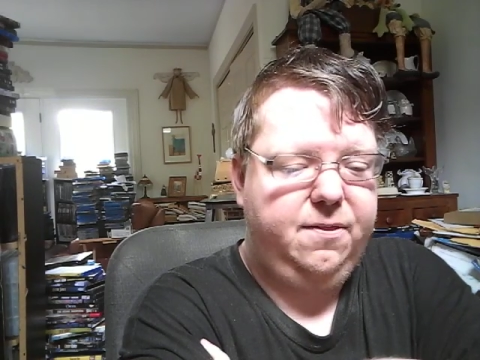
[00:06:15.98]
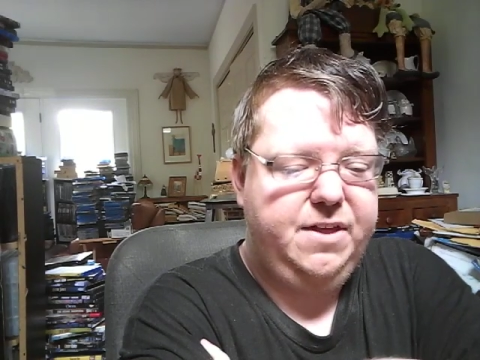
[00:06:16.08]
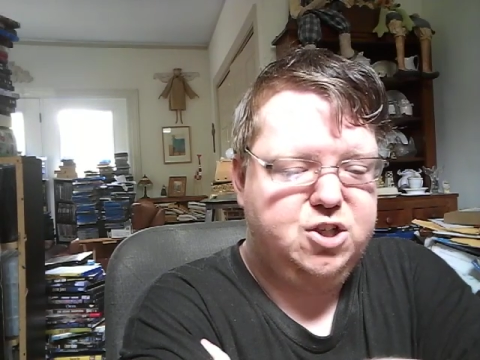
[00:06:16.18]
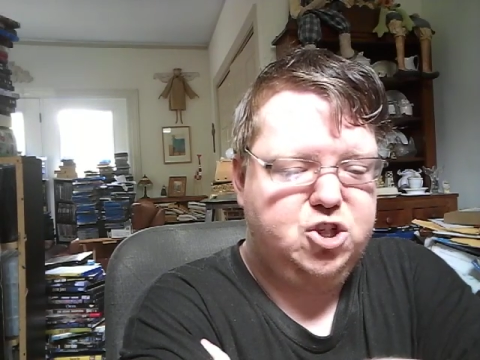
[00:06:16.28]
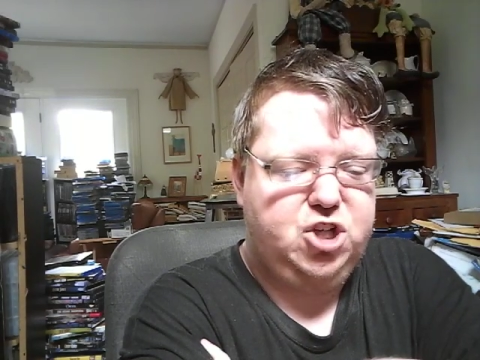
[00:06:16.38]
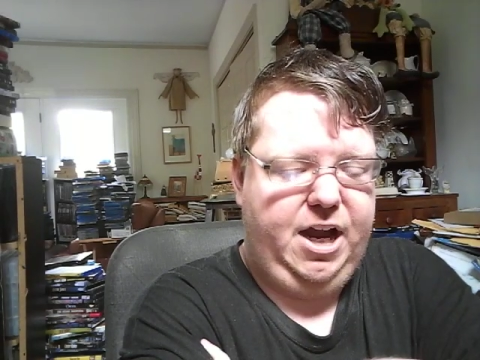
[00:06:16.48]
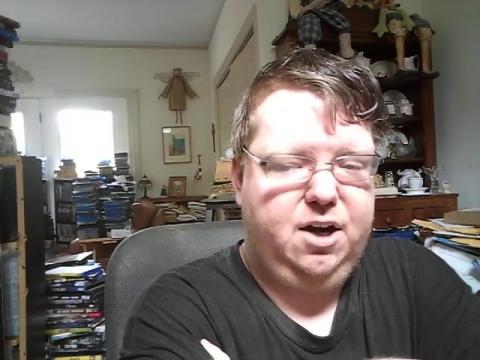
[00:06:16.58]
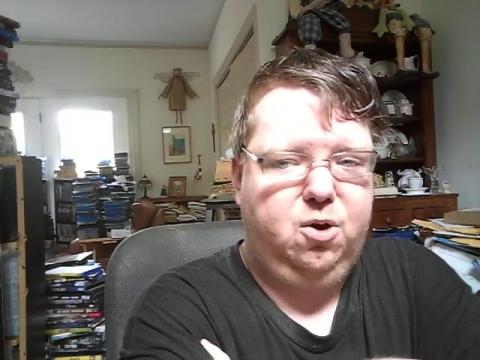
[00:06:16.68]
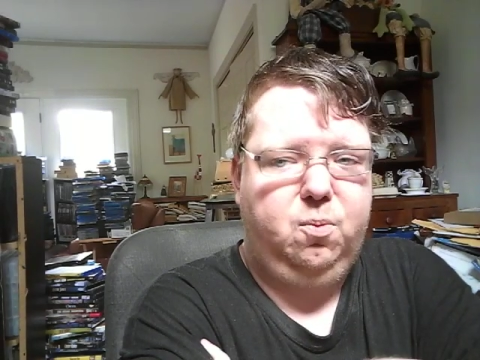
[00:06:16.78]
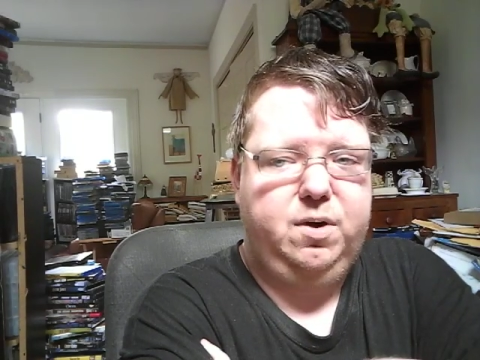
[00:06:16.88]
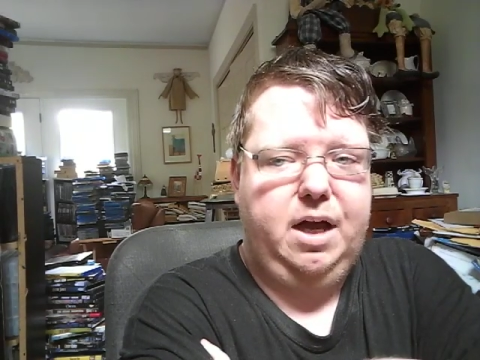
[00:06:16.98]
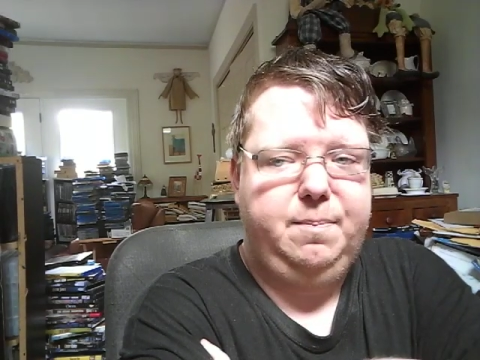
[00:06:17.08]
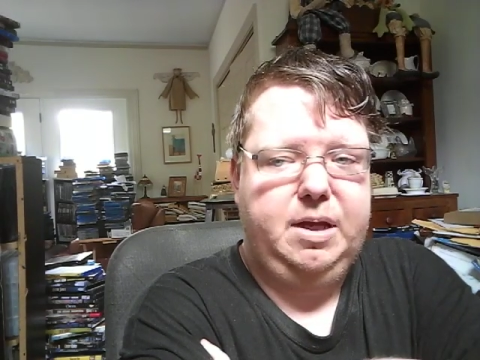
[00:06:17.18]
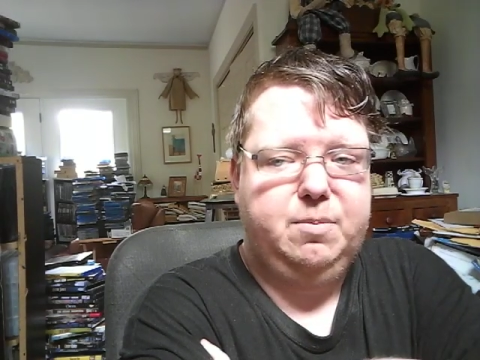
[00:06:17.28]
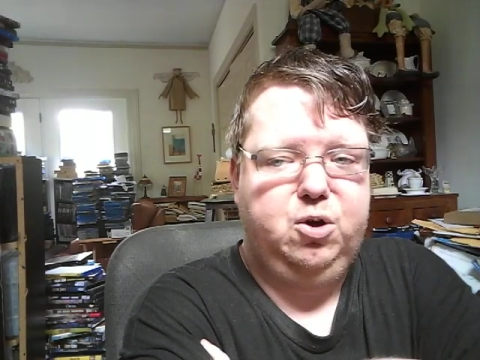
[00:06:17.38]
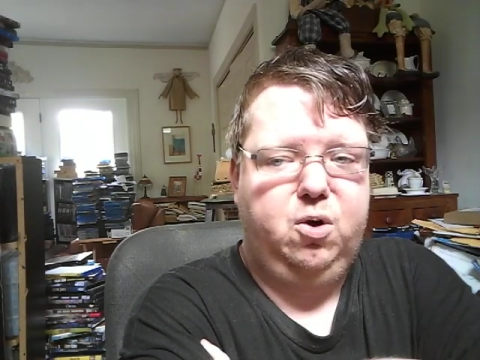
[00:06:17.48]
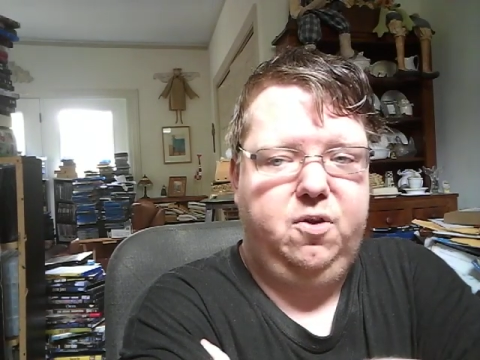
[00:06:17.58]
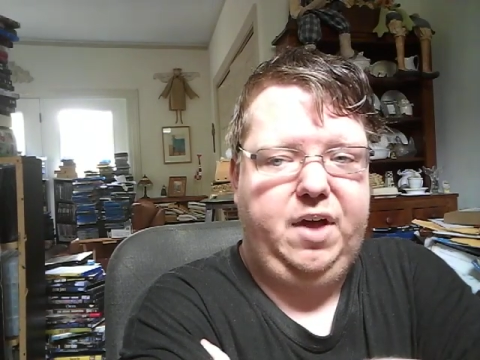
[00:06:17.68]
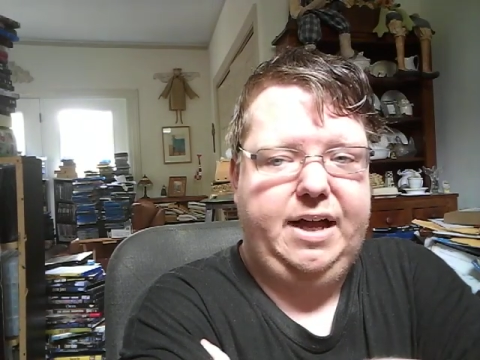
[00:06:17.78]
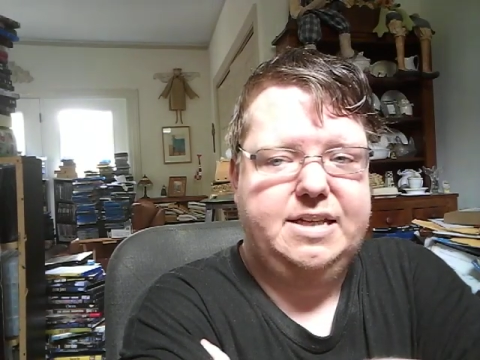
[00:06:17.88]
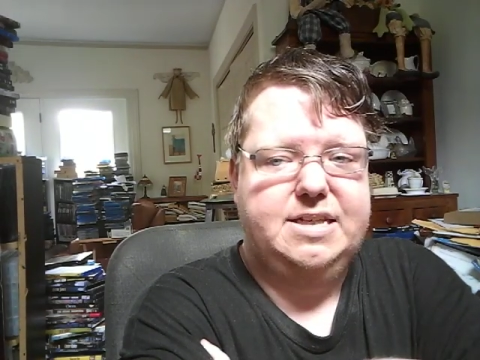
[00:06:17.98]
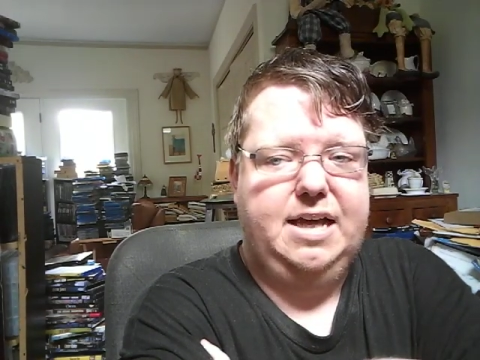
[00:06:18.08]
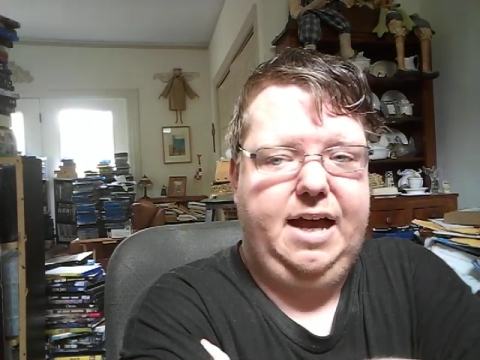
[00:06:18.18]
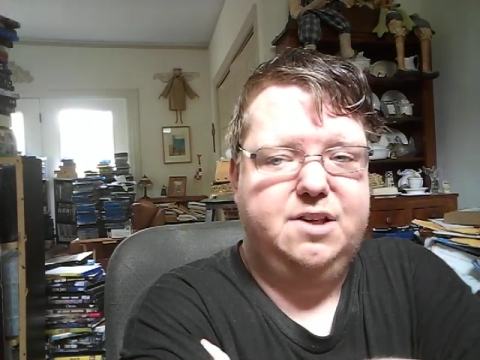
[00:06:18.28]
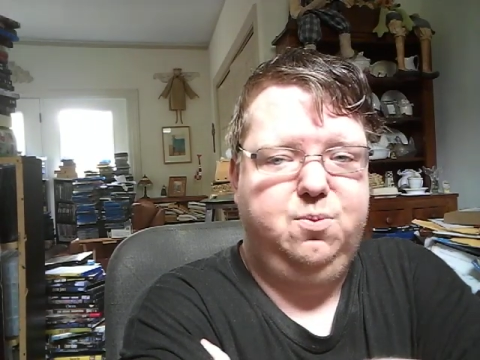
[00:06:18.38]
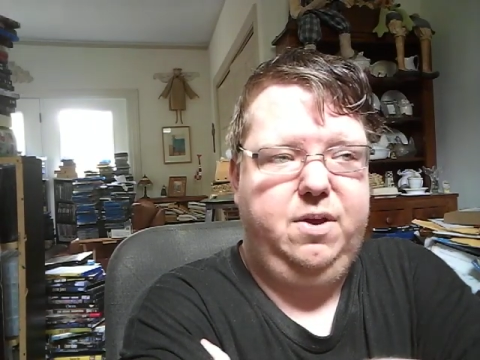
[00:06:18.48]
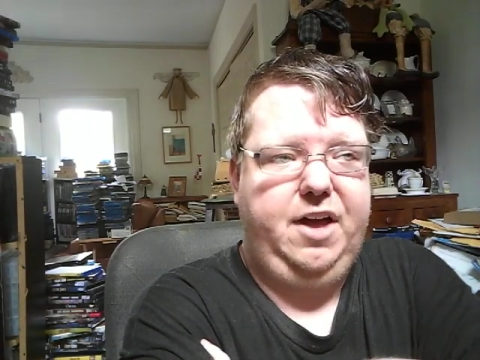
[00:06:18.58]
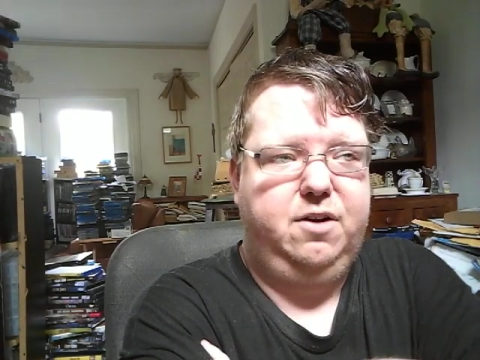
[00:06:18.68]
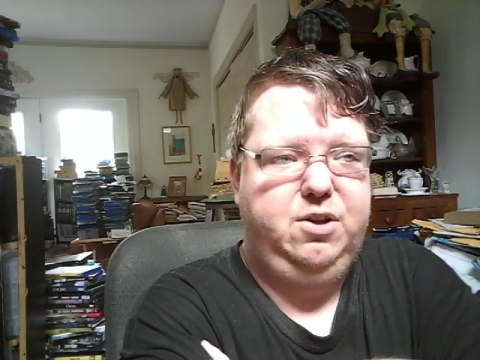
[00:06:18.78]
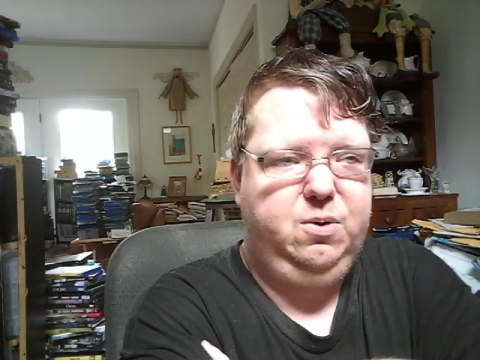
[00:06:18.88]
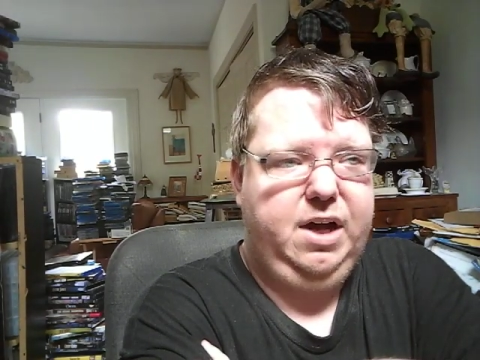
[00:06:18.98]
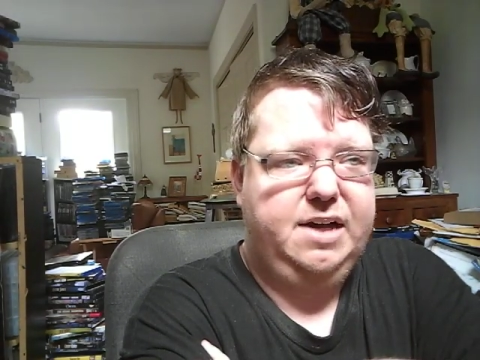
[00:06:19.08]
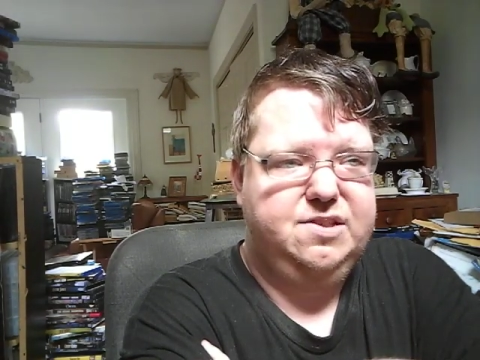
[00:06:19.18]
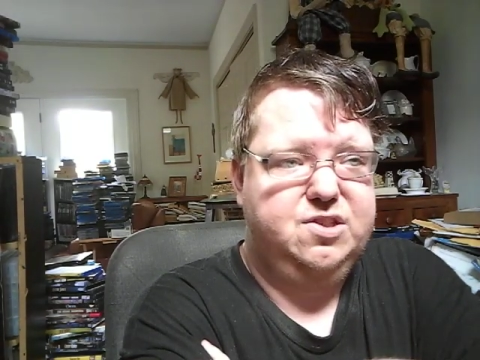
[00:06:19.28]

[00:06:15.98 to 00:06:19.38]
this channel would not be able to grow to the heights it has without you guys,